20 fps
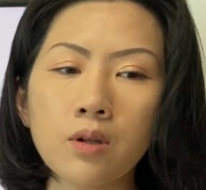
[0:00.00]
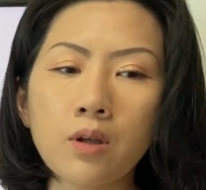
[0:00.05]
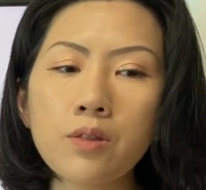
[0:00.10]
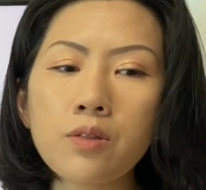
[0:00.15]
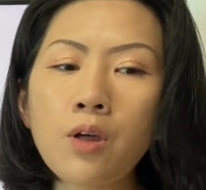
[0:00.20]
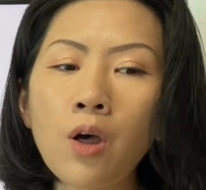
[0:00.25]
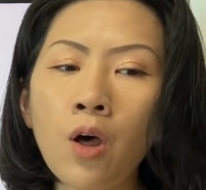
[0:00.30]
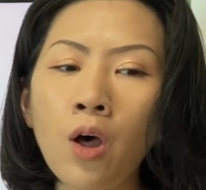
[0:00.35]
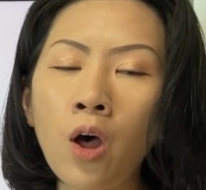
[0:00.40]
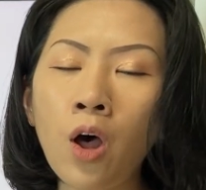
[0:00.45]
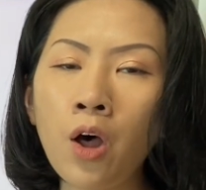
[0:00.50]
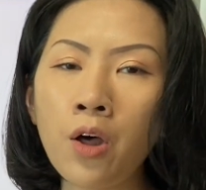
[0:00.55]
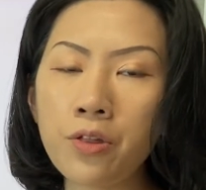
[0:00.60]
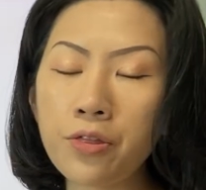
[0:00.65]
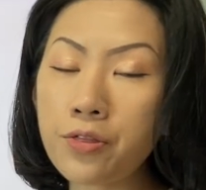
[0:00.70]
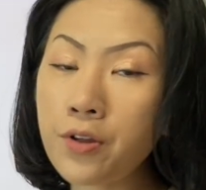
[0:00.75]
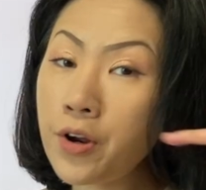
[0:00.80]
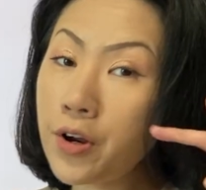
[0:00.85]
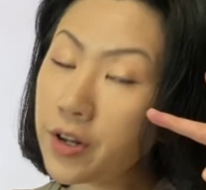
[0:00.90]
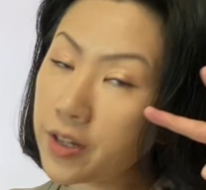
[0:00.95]
The
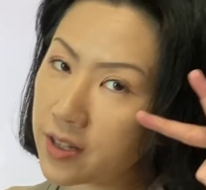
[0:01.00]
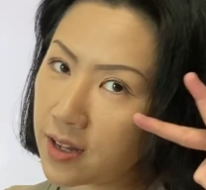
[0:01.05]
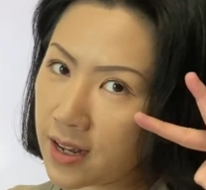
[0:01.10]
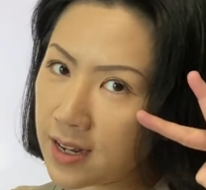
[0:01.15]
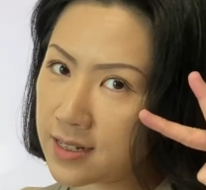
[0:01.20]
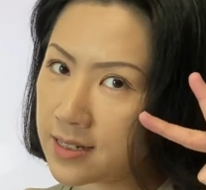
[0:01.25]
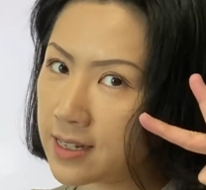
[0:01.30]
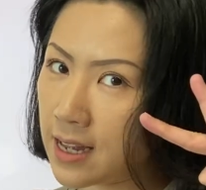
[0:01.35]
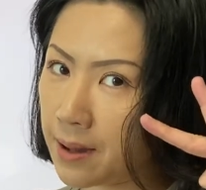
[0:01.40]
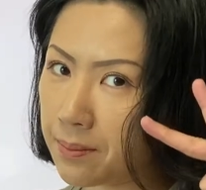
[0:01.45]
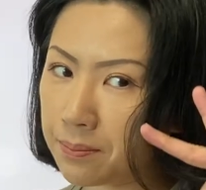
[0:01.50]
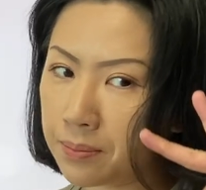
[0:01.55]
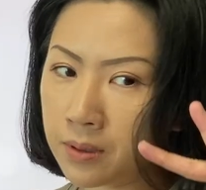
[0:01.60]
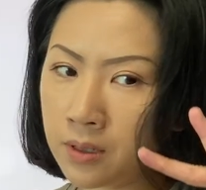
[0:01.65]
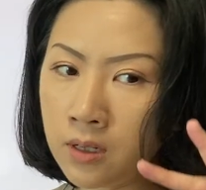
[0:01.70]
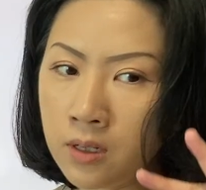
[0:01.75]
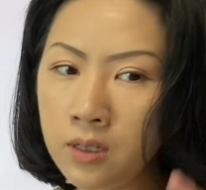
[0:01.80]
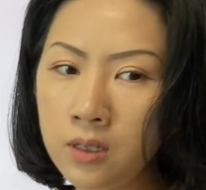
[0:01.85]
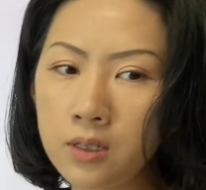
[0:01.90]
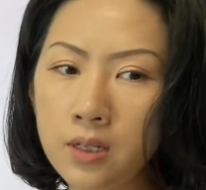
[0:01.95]
third
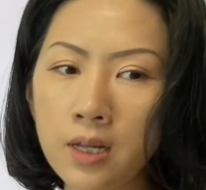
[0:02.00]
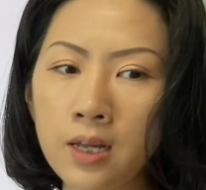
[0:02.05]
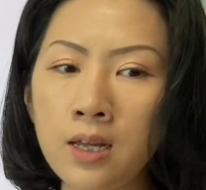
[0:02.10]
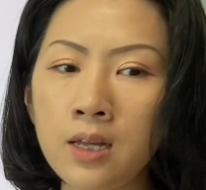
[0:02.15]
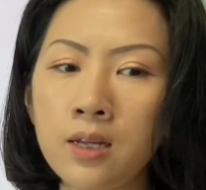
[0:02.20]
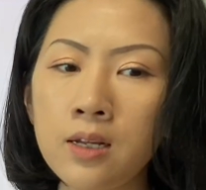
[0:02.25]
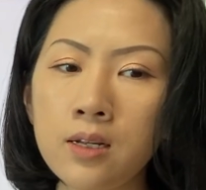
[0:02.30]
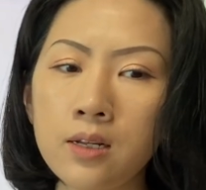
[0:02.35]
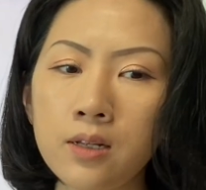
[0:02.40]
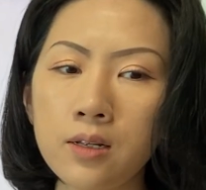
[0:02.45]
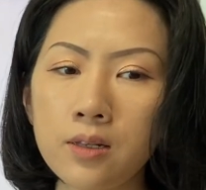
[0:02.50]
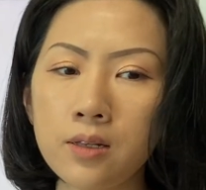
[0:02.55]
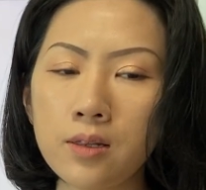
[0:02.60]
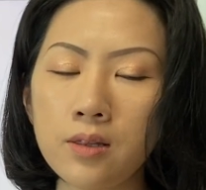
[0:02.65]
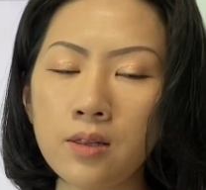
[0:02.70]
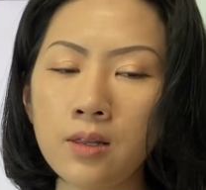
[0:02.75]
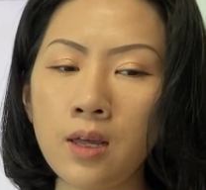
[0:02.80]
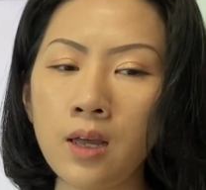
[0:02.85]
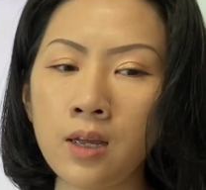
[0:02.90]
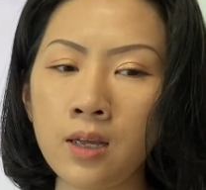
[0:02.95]
example
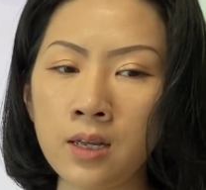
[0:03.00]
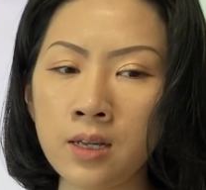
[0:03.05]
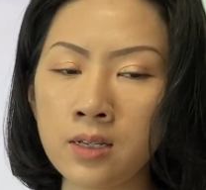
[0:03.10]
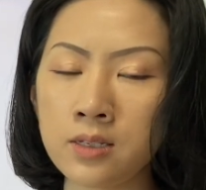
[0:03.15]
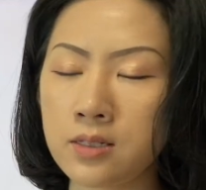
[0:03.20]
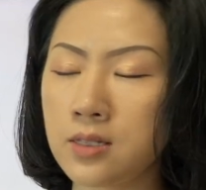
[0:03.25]
is